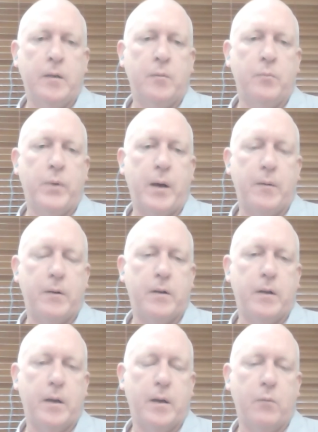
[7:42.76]
But
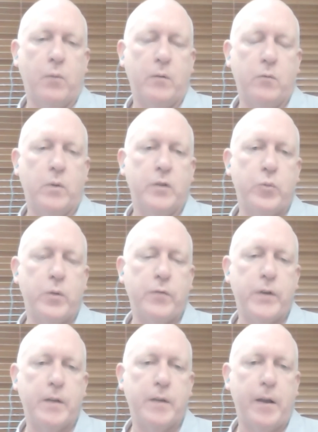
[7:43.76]
uh, once, once we
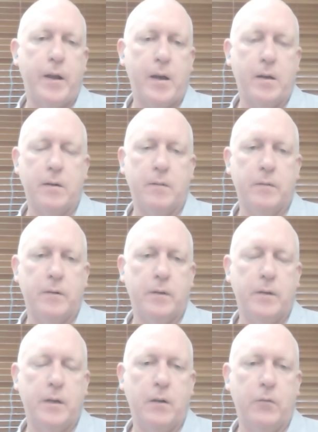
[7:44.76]
figured that out,
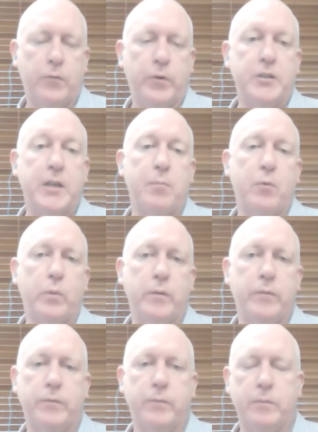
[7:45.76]
you know, for example,
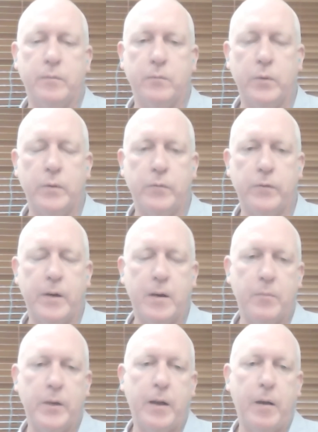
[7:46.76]
we've we've uh,
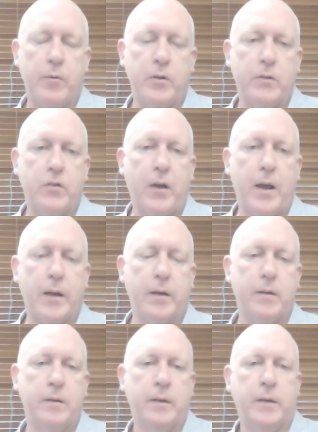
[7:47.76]
been able to
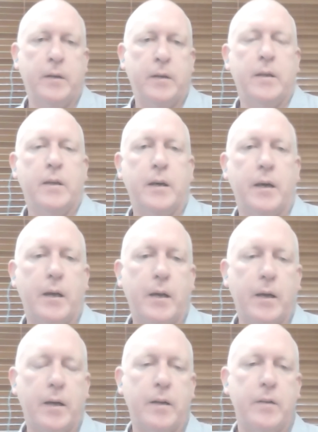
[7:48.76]
target
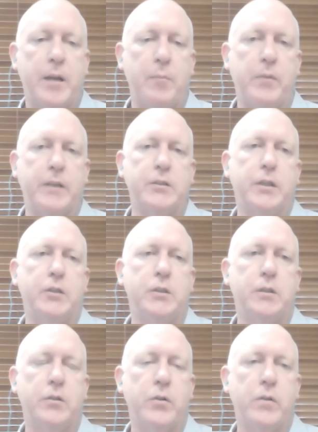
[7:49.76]
uh, a depth
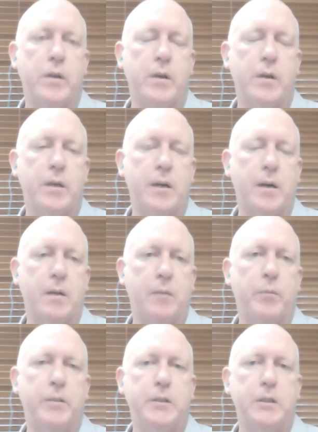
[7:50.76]
extension to the, uh, the
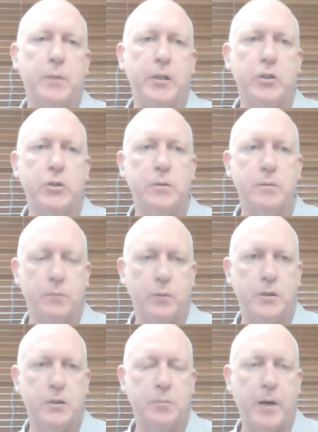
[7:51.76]
Princess May shoot,
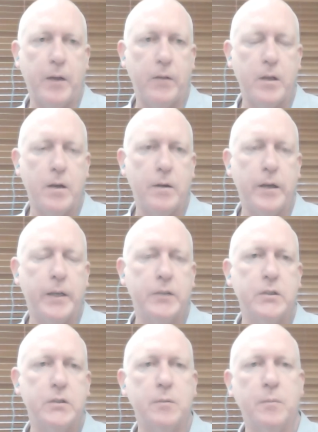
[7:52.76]
which is part of the Yunndaga
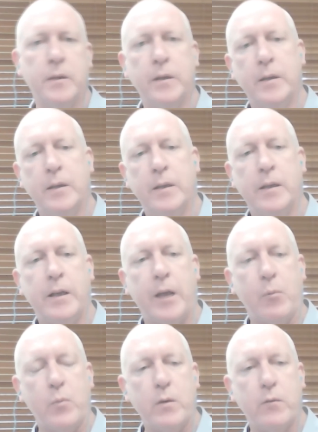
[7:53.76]
system.
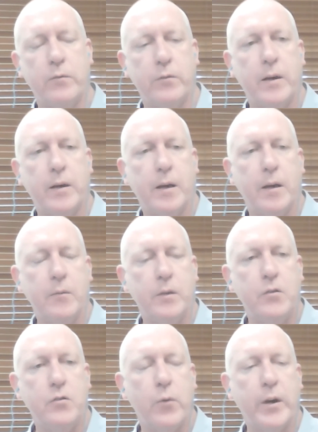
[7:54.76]
And we've uh,
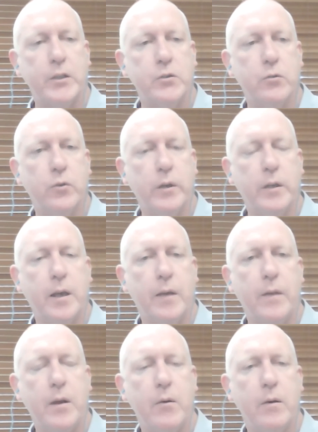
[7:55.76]
did directional drilling down
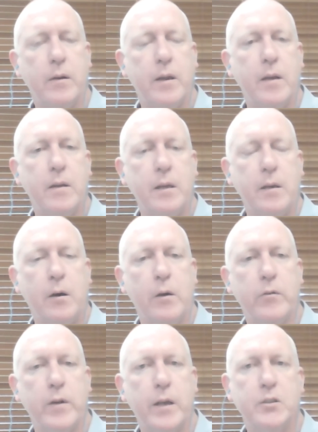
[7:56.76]
there and, and hit
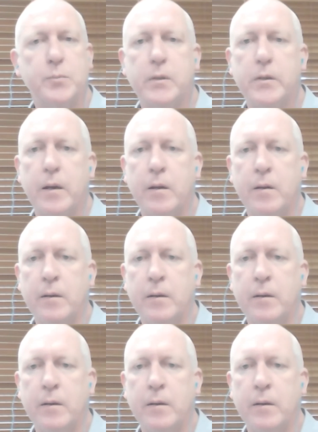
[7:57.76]
over an ounce per tonne,